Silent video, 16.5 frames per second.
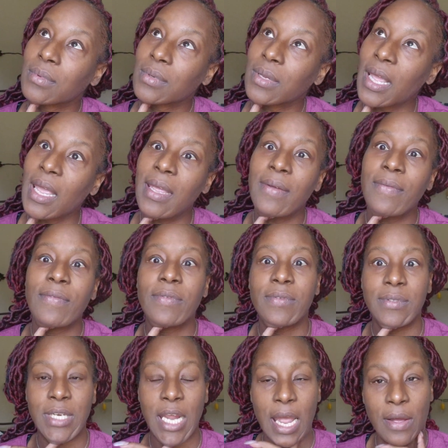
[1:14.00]
eighth
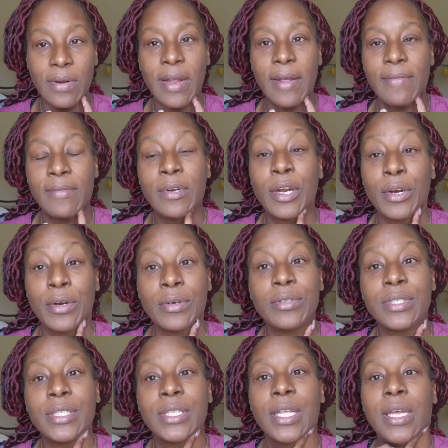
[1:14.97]
child I've
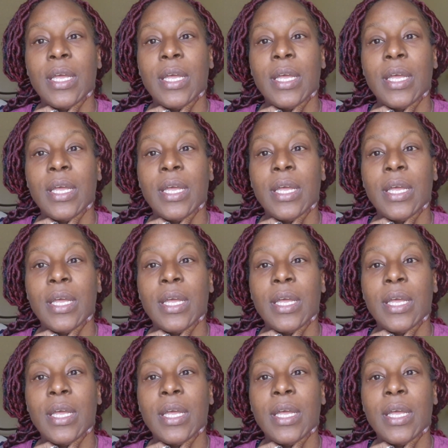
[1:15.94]
nursed.